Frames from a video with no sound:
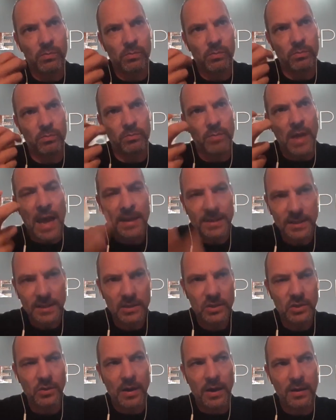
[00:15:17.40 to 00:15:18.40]
assets
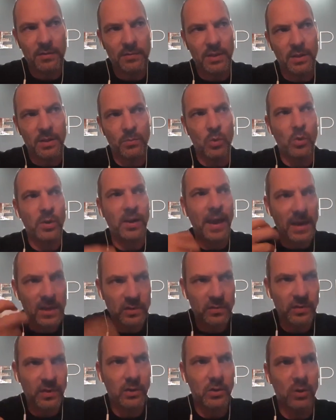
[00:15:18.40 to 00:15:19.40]
you have and the more cash
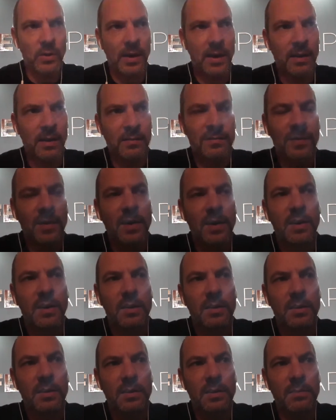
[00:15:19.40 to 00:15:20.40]
flow you have,
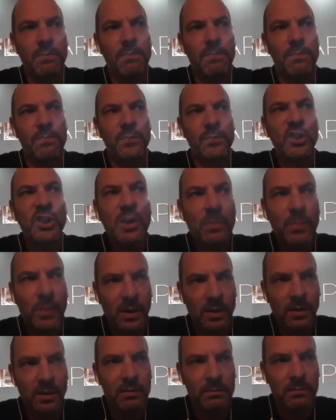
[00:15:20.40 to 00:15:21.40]
the
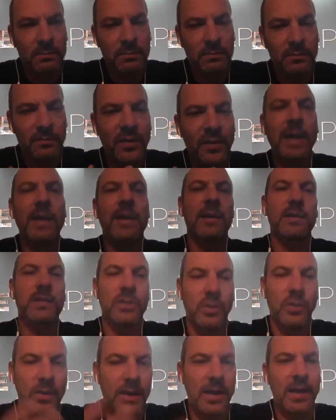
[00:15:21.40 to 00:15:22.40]
cheaper finance you
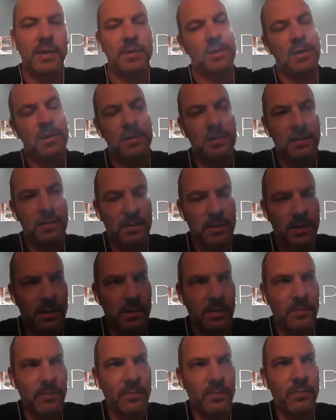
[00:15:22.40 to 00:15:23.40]
can access,
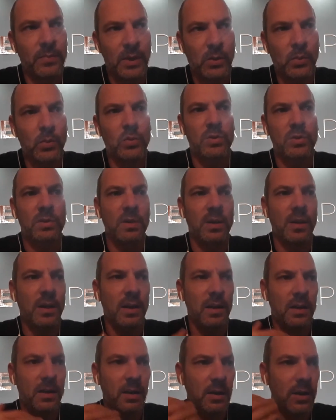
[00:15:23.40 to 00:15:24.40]
because a
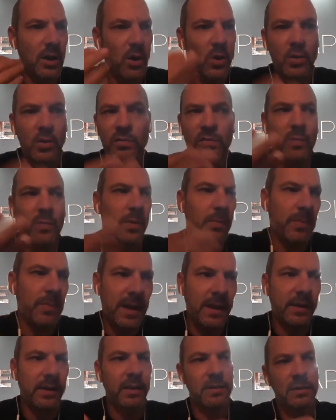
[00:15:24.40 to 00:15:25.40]
loan from a
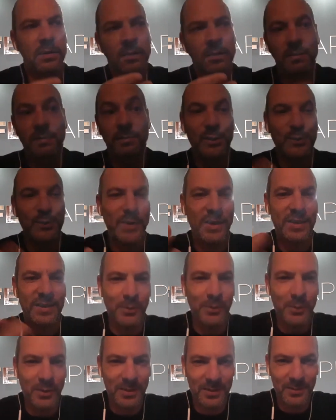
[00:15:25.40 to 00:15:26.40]
bank especially
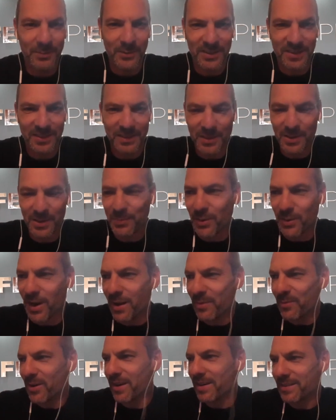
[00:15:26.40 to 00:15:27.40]
with the prime
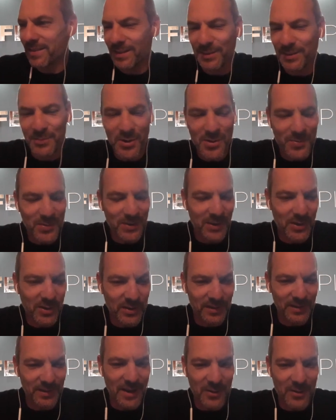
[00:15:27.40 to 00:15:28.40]
rate at the moment going
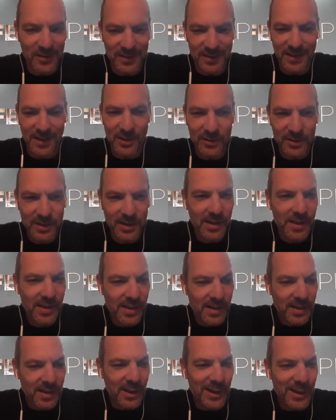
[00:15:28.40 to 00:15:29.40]
down and down,
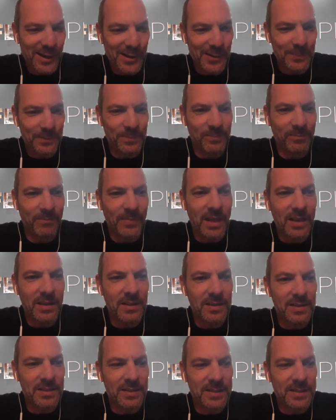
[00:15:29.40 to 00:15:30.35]
is